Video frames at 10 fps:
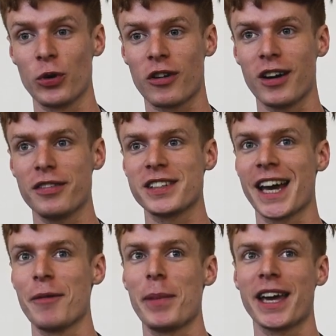of Warcraft.
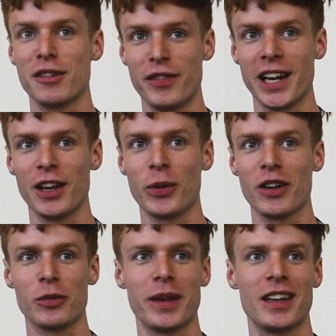Back in Vanilla when
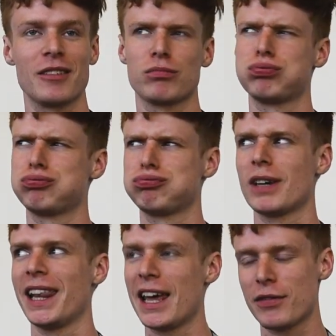I was
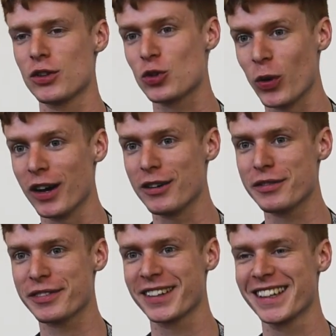about 11,
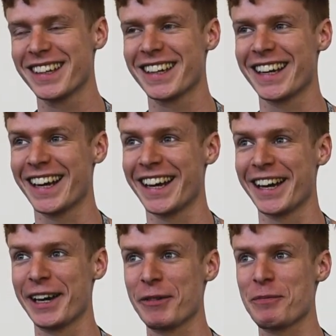12,
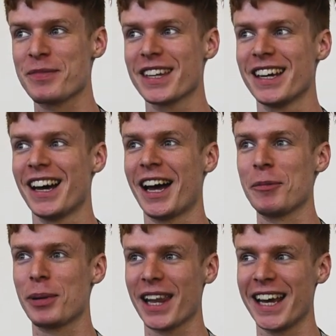
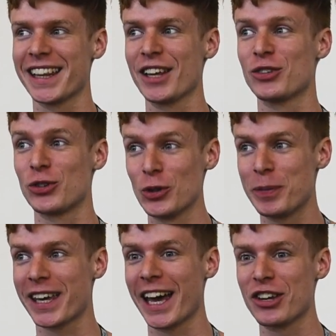I played that
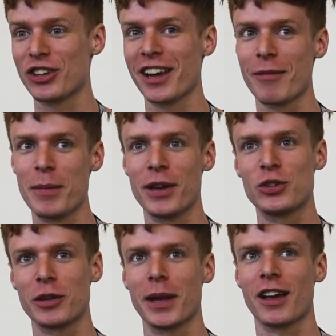super casually. I remember it
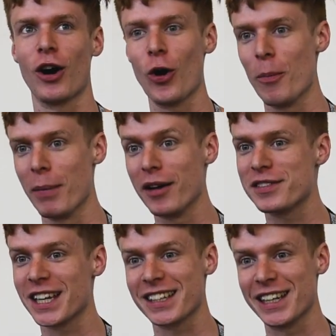took me like a whole
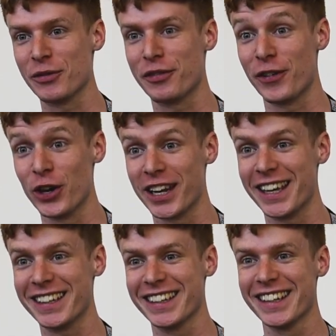month to get to level
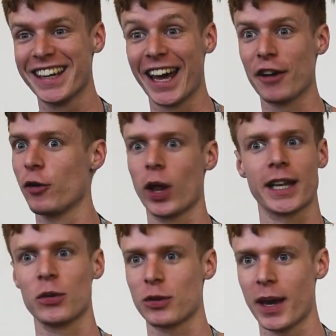30, and I thought like
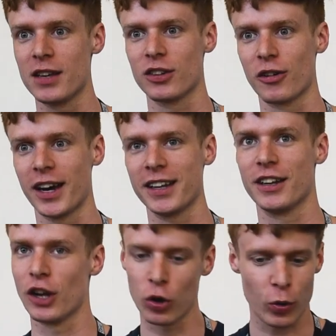that was amazing, right?
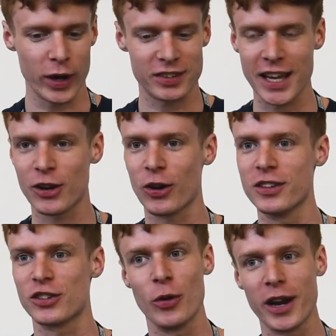No quest
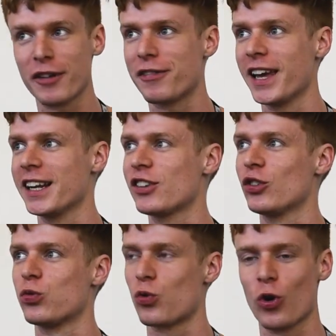add-ons, no nothing. This
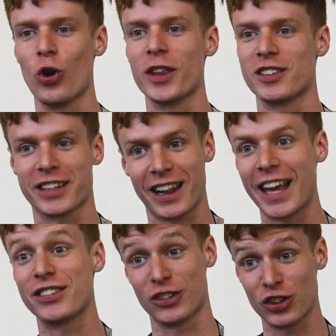is raw, this is
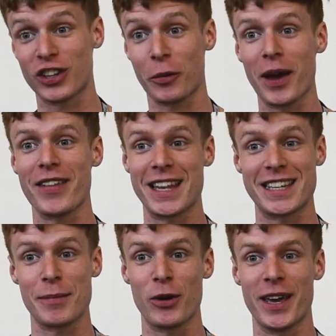classic, just like we have at the
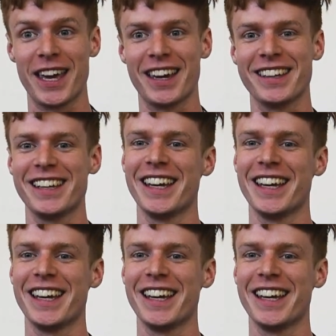demo here.